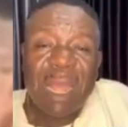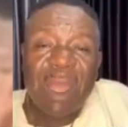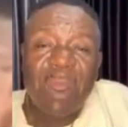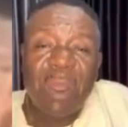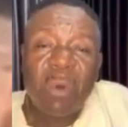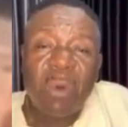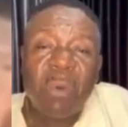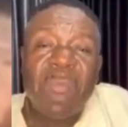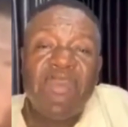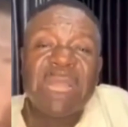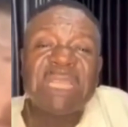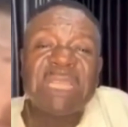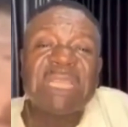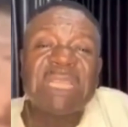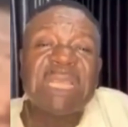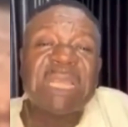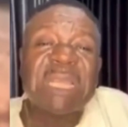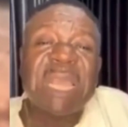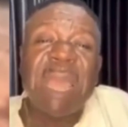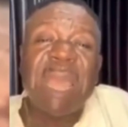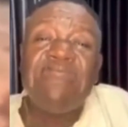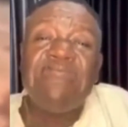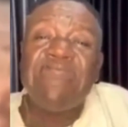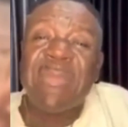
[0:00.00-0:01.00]
when she
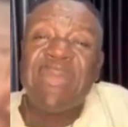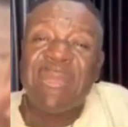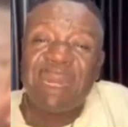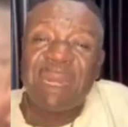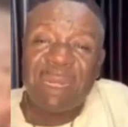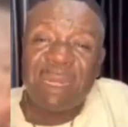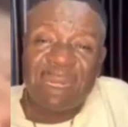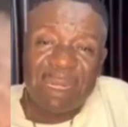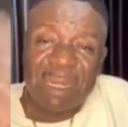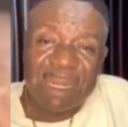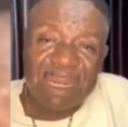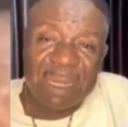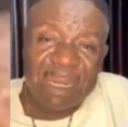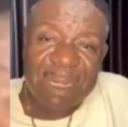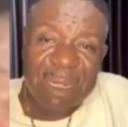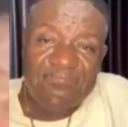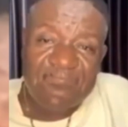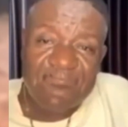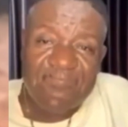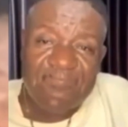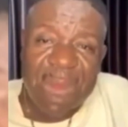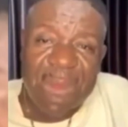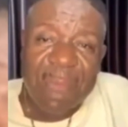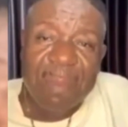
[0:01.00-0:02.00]
came in,
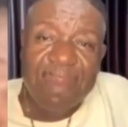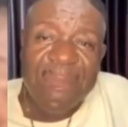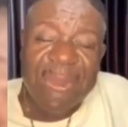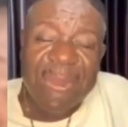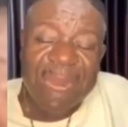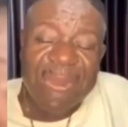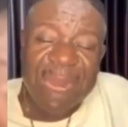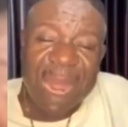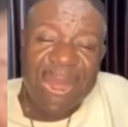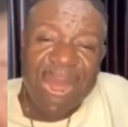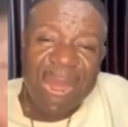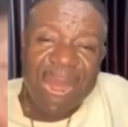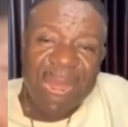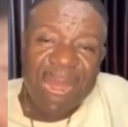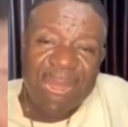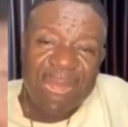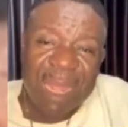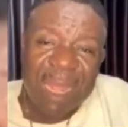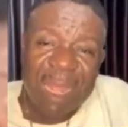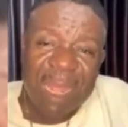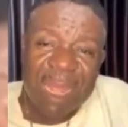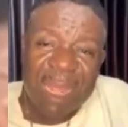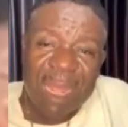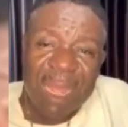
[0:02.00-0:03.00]
when I married her,
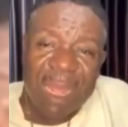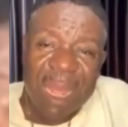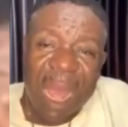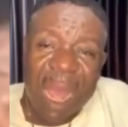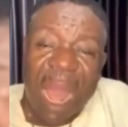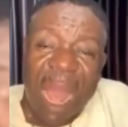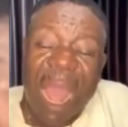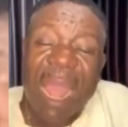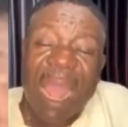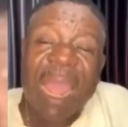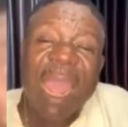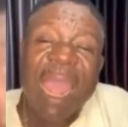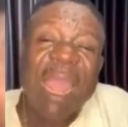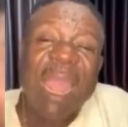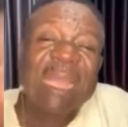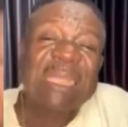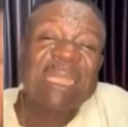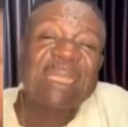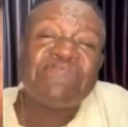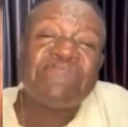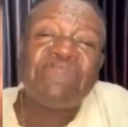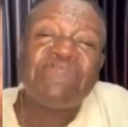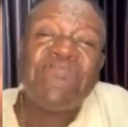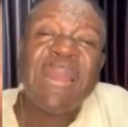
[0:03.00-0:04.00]
I
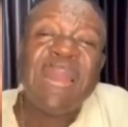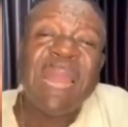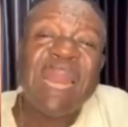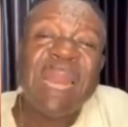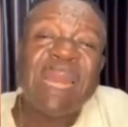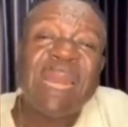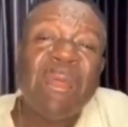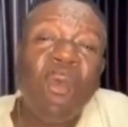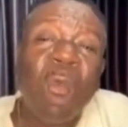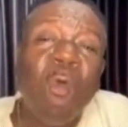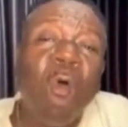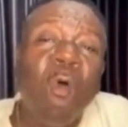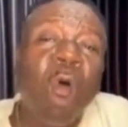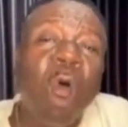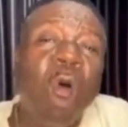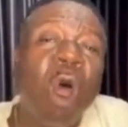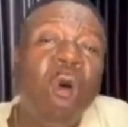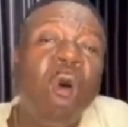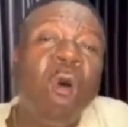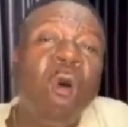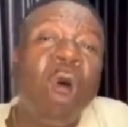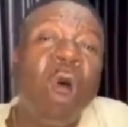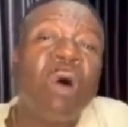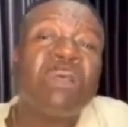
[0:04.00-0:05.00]
explained
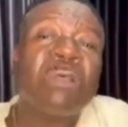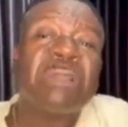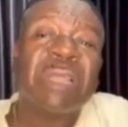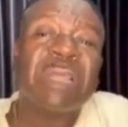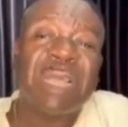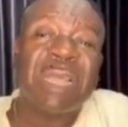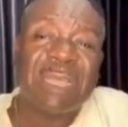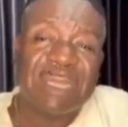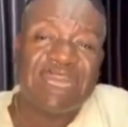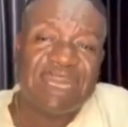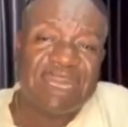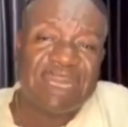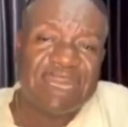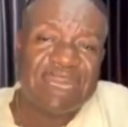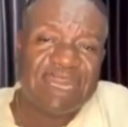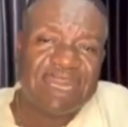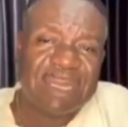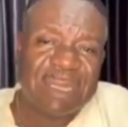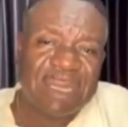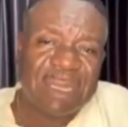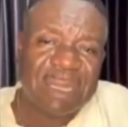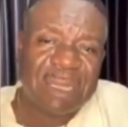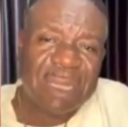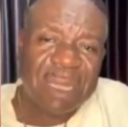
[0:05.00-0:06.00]
all this
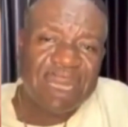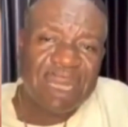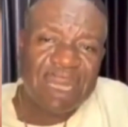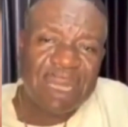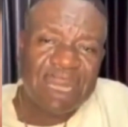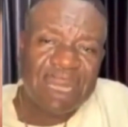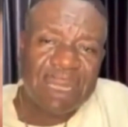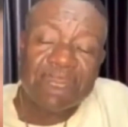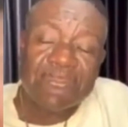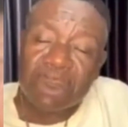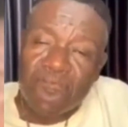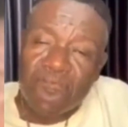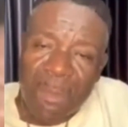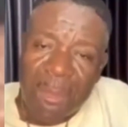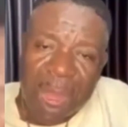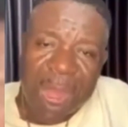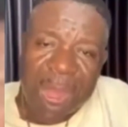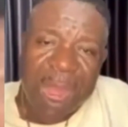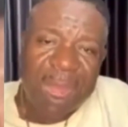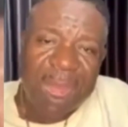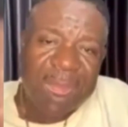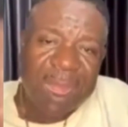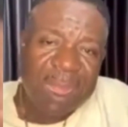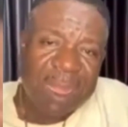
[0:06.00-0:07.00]
to her.
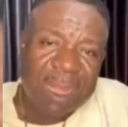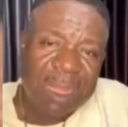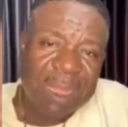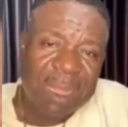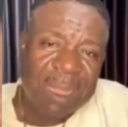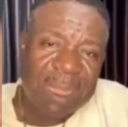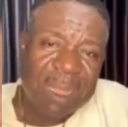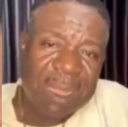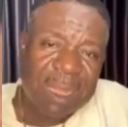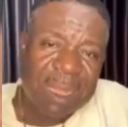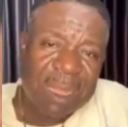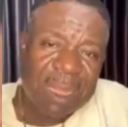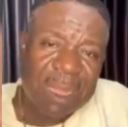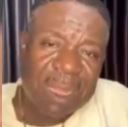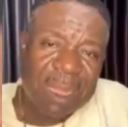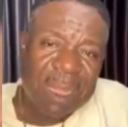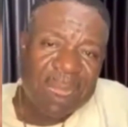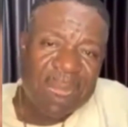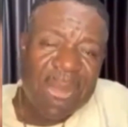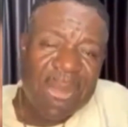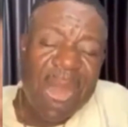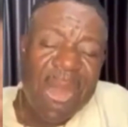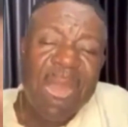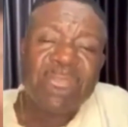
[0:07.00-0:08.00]

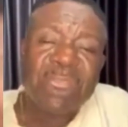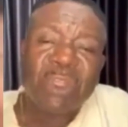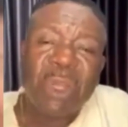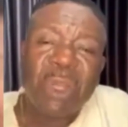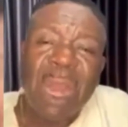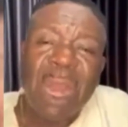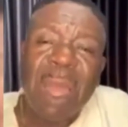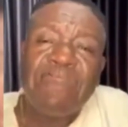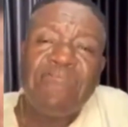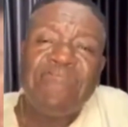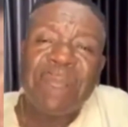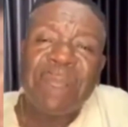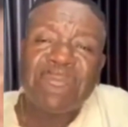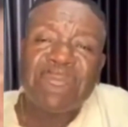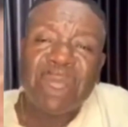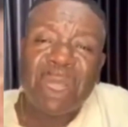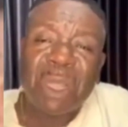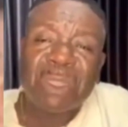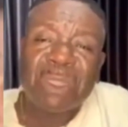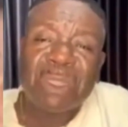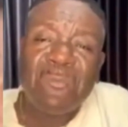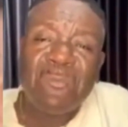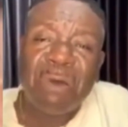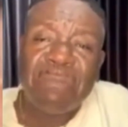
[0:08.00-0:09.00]
I showed her
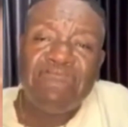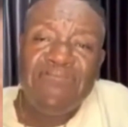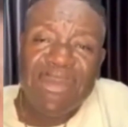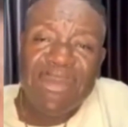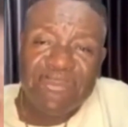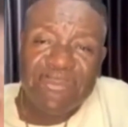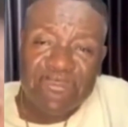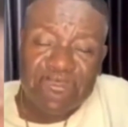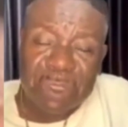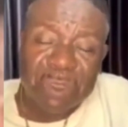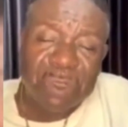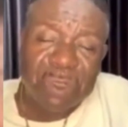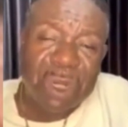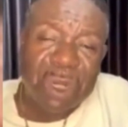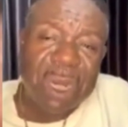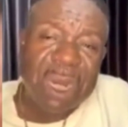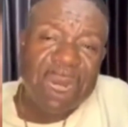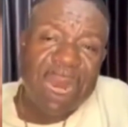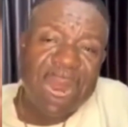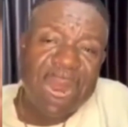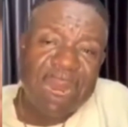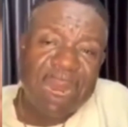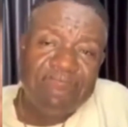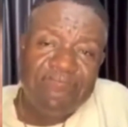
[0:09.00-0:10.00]
pictures of my children
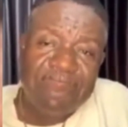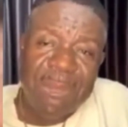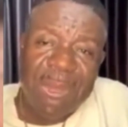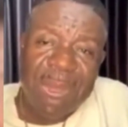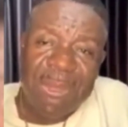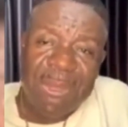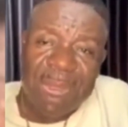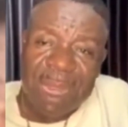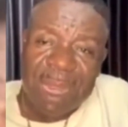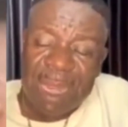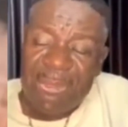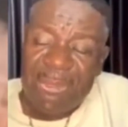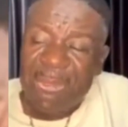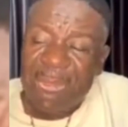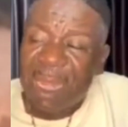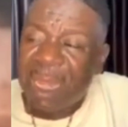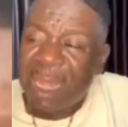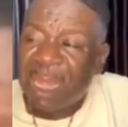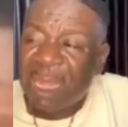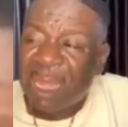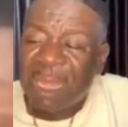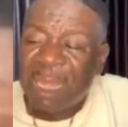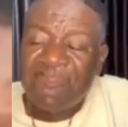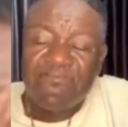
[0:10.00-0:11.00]
and my
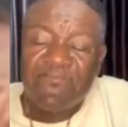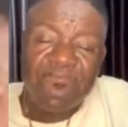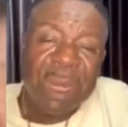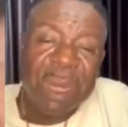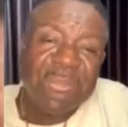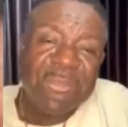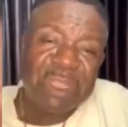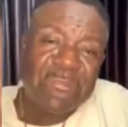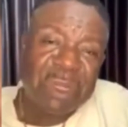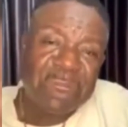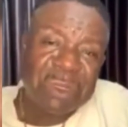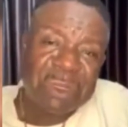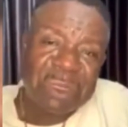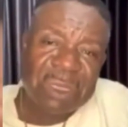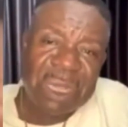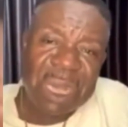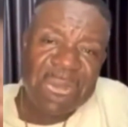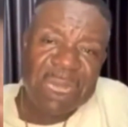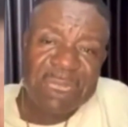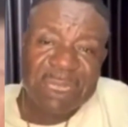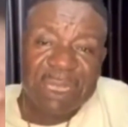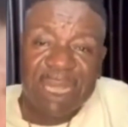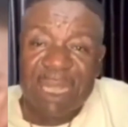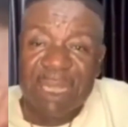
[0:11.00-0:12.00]
relations
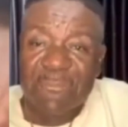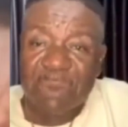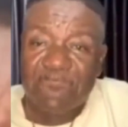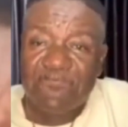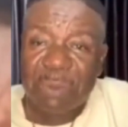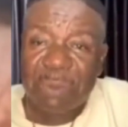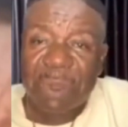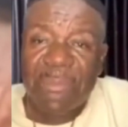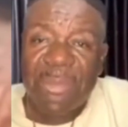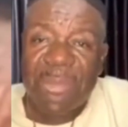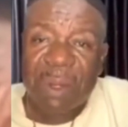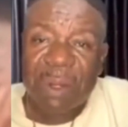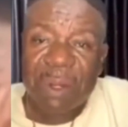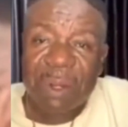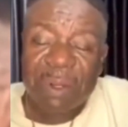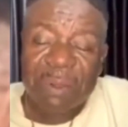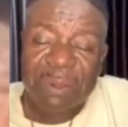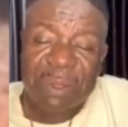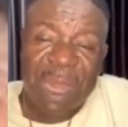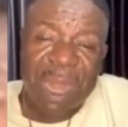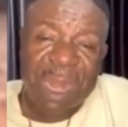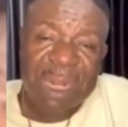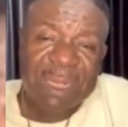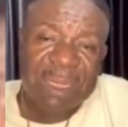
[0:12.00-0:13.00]
that stays with me and all
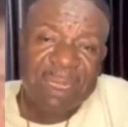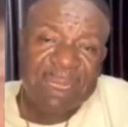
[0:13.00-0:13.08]
that.